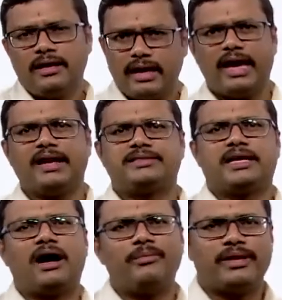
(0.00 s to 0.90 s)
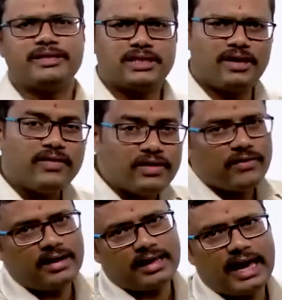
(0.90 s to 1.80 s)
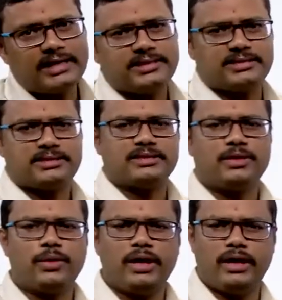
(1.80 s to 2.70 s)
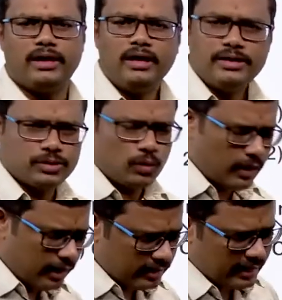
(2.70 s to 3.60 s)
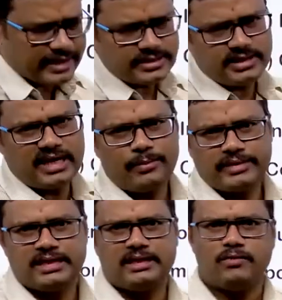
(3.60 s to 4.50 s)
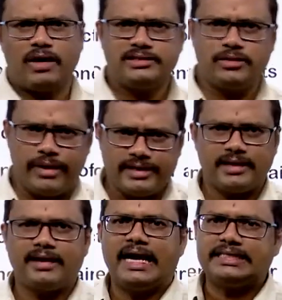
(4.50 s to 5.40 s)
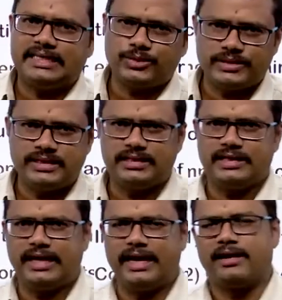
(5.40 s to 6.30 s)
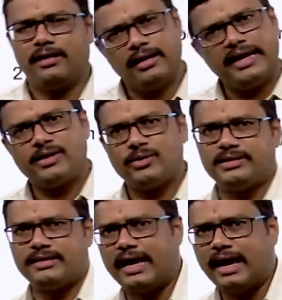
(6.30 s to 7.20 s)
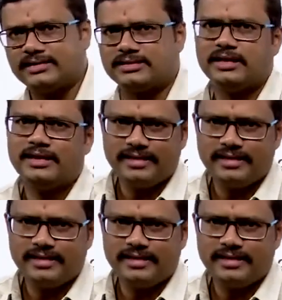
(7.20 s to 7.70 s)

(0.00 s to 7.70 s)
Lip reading: Air is a combination of different gases. Okay. So, what are the gases that are present? What is the major gas that is present in the air? Nitrogen gas.